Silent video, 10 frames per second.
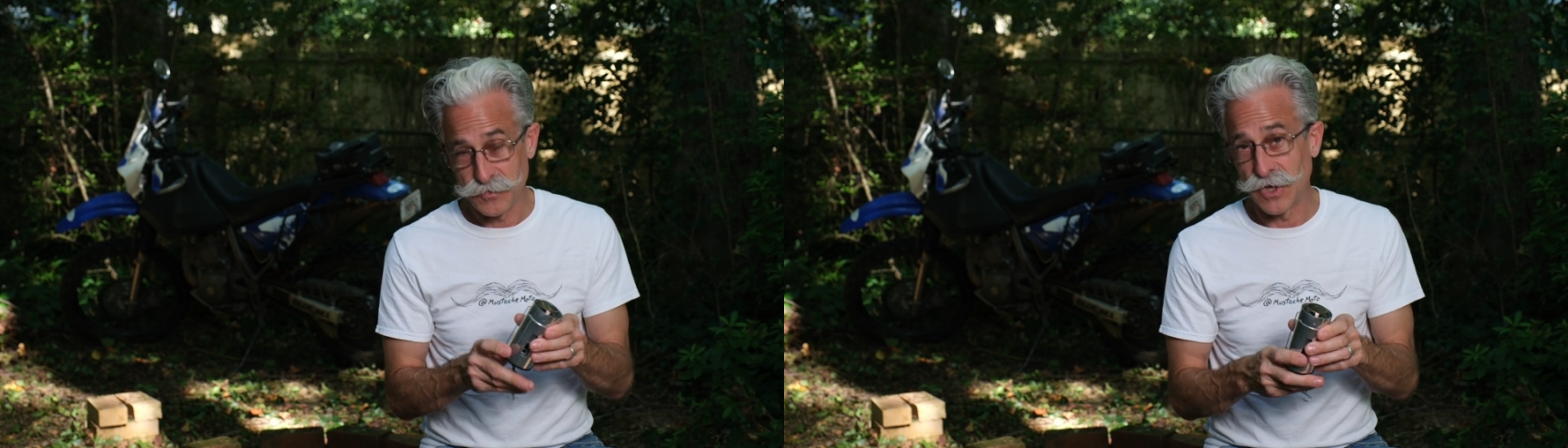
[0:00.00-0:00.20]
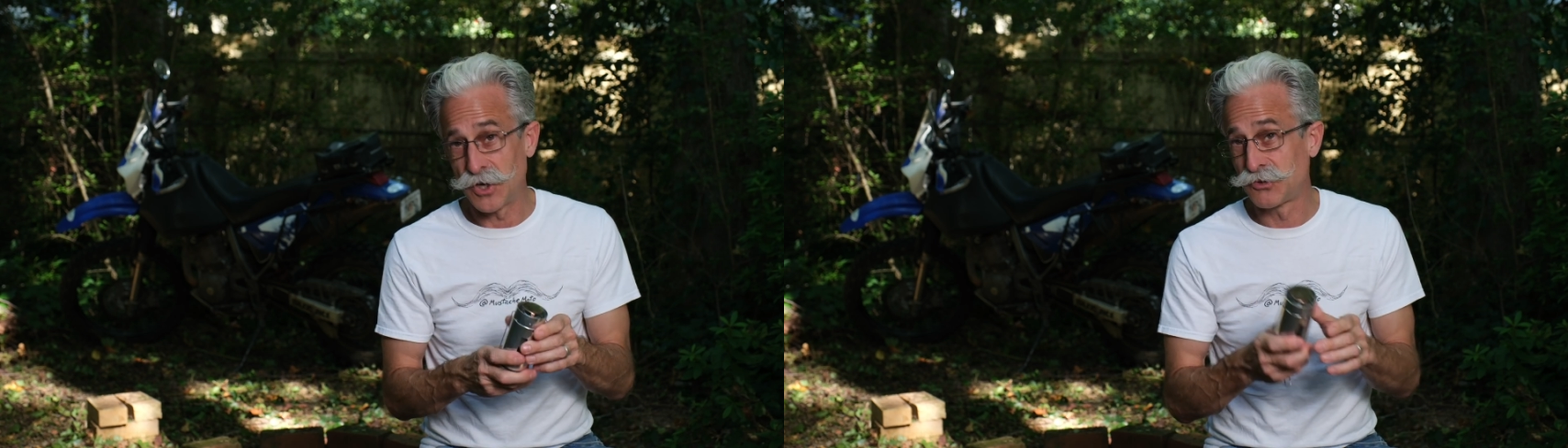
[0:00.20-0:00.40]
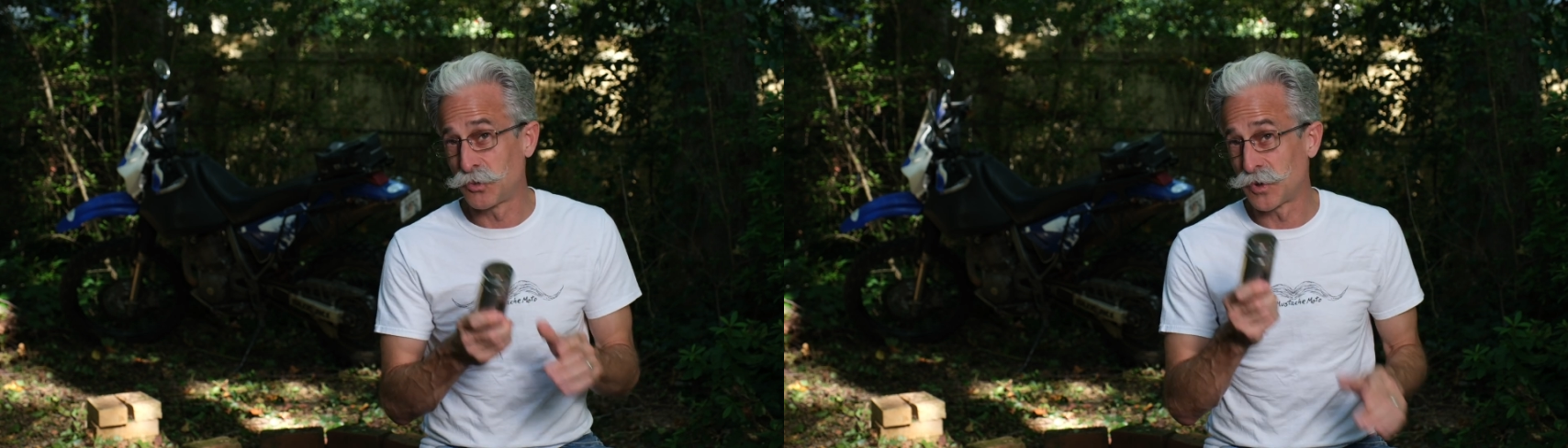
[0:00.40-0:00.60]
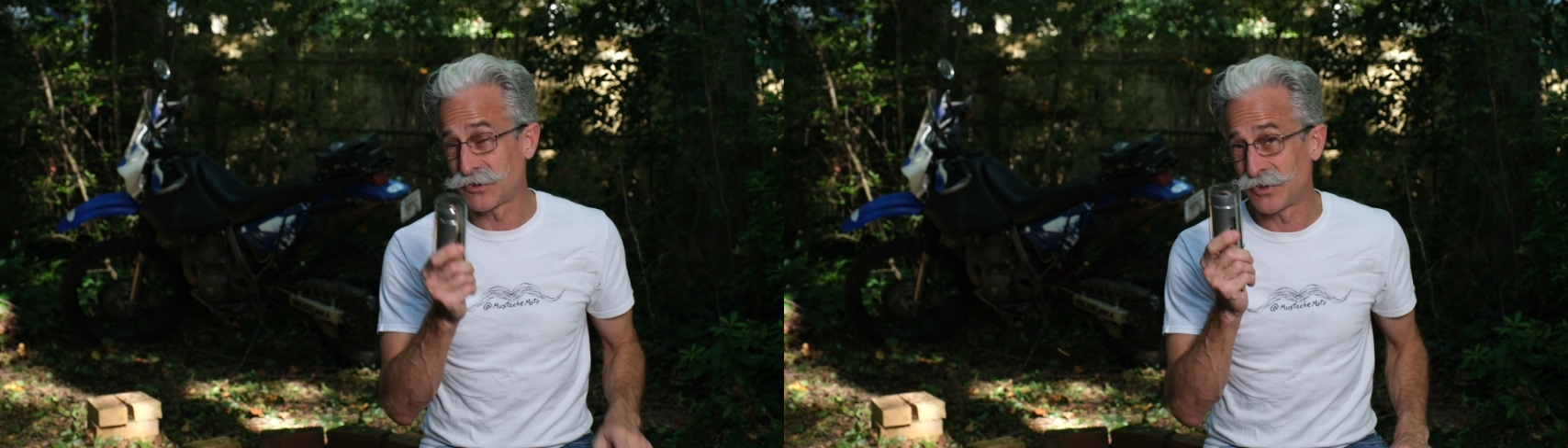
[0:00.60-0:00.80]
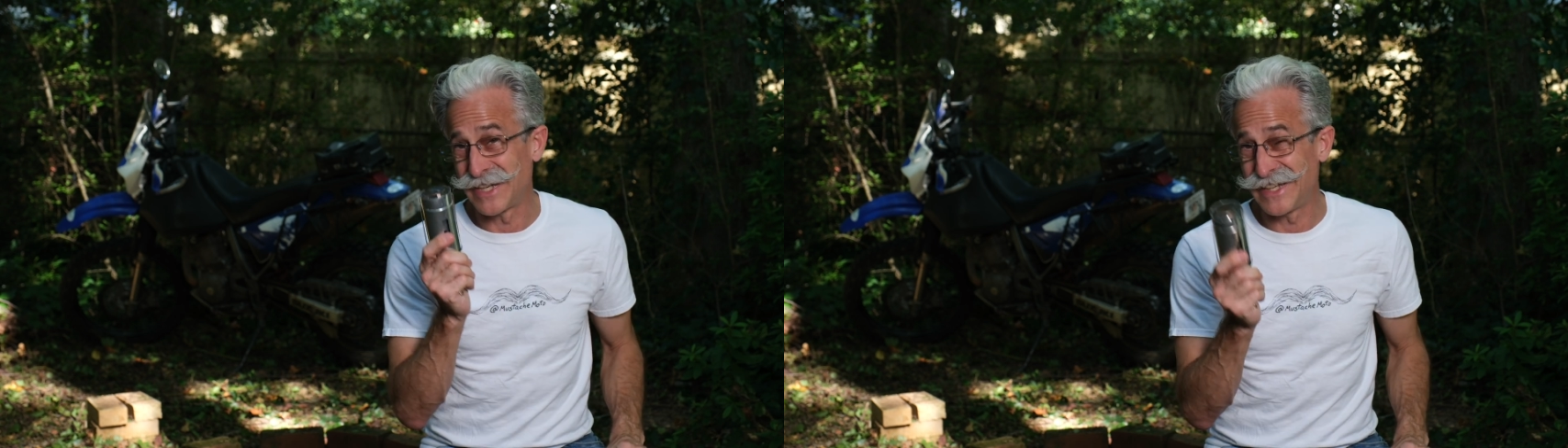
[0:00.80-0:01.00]
Also works
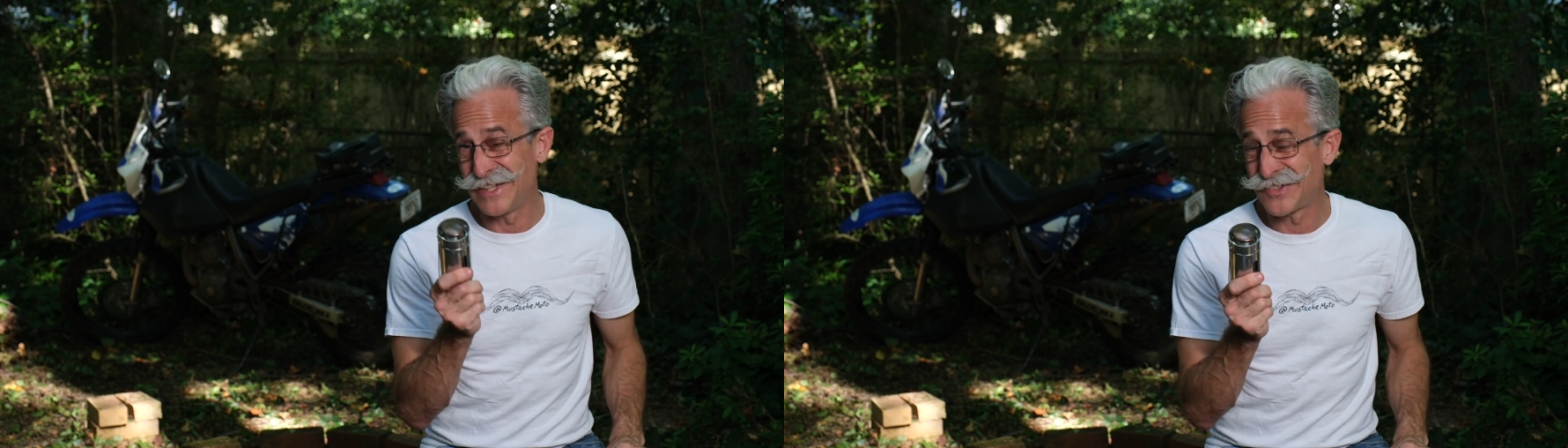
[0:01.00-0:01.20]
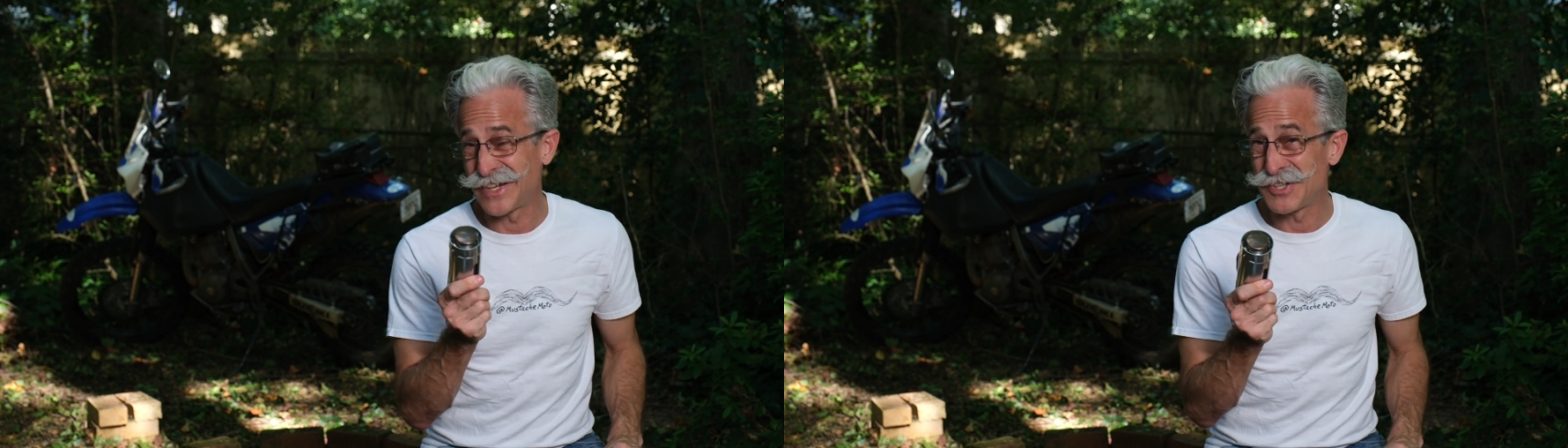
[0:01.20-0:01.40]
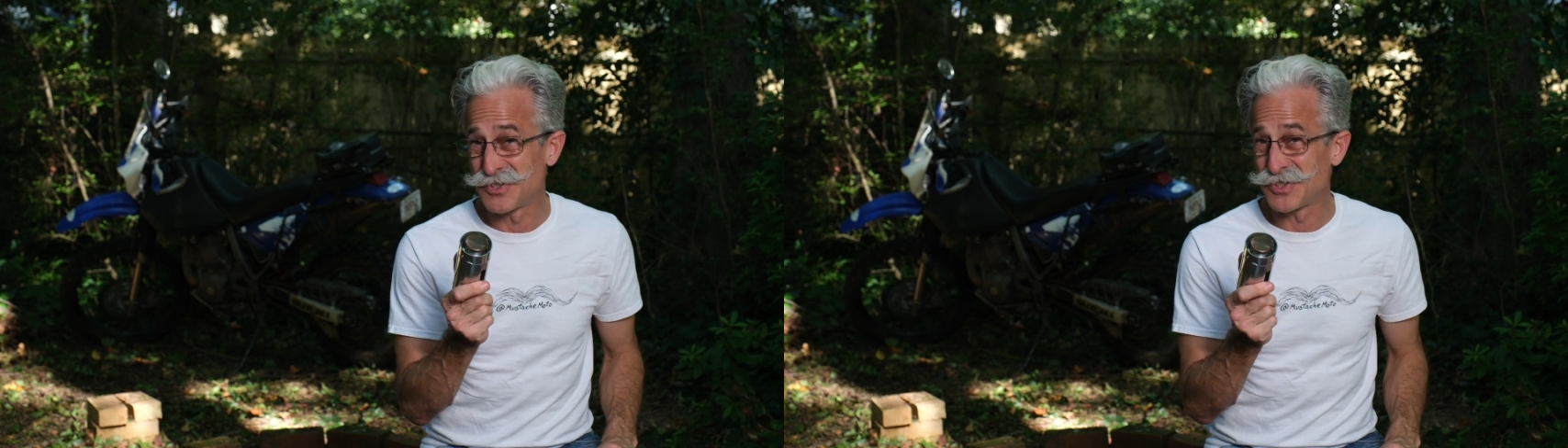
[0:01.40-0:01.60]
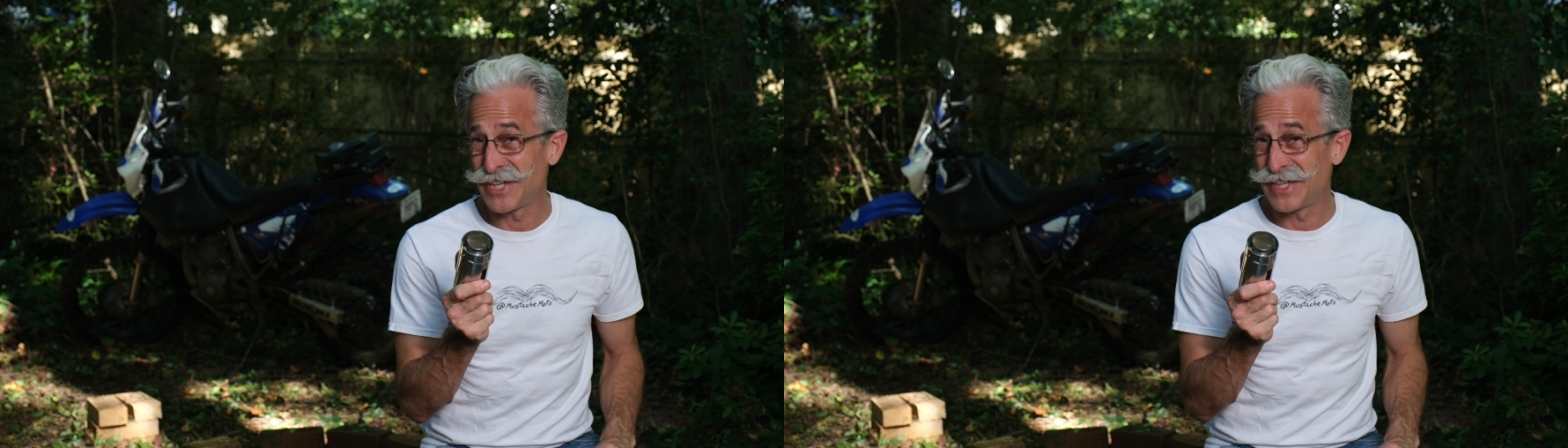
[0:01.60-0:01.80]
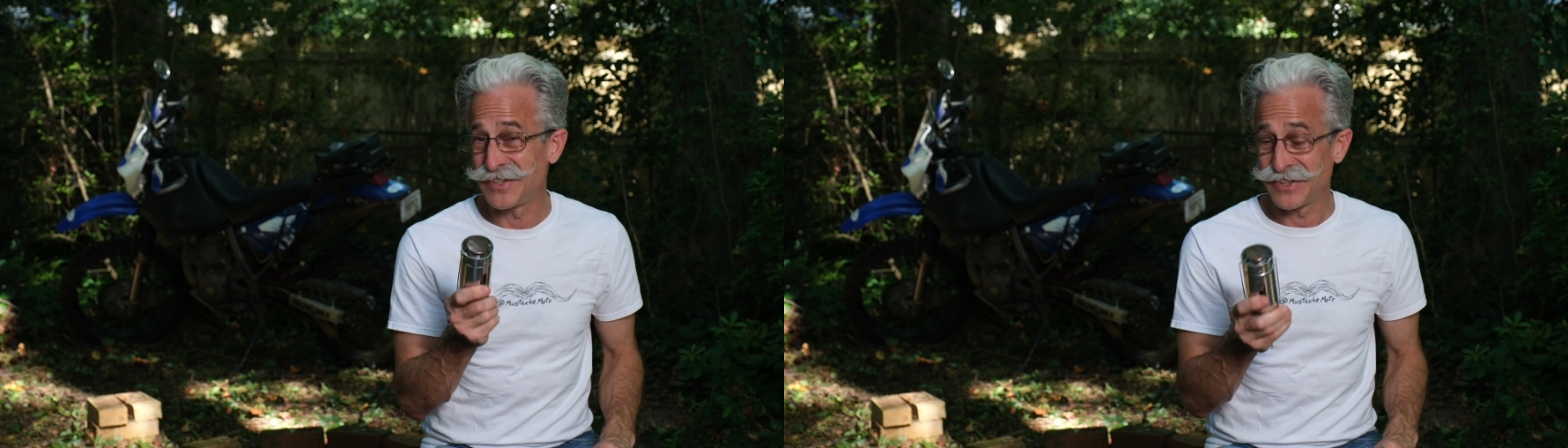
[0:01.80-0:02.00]
great inside your
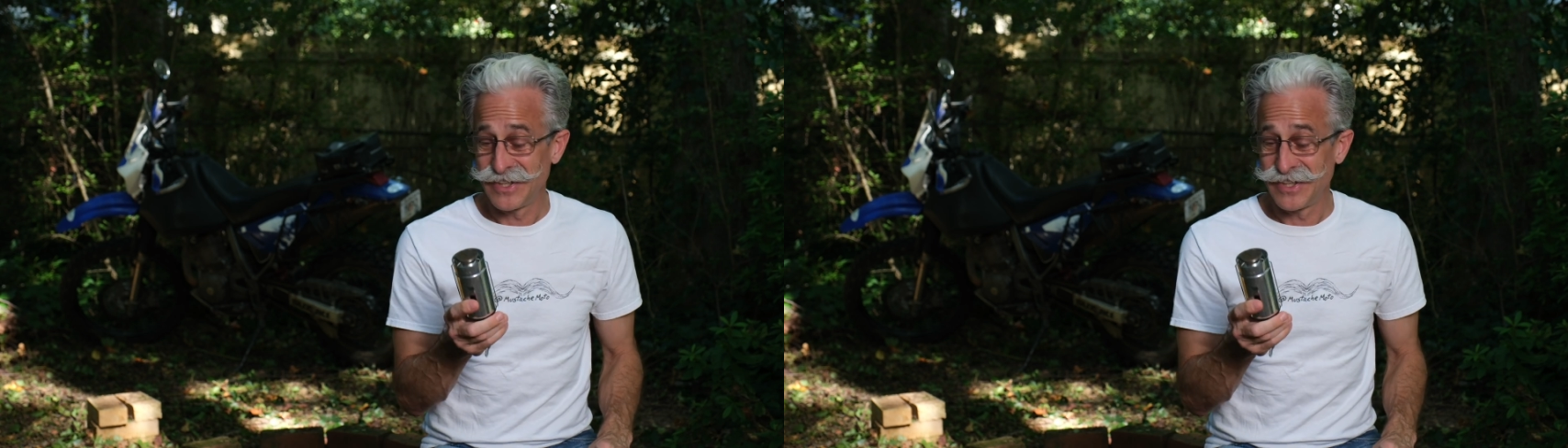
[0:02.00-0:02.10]
tent,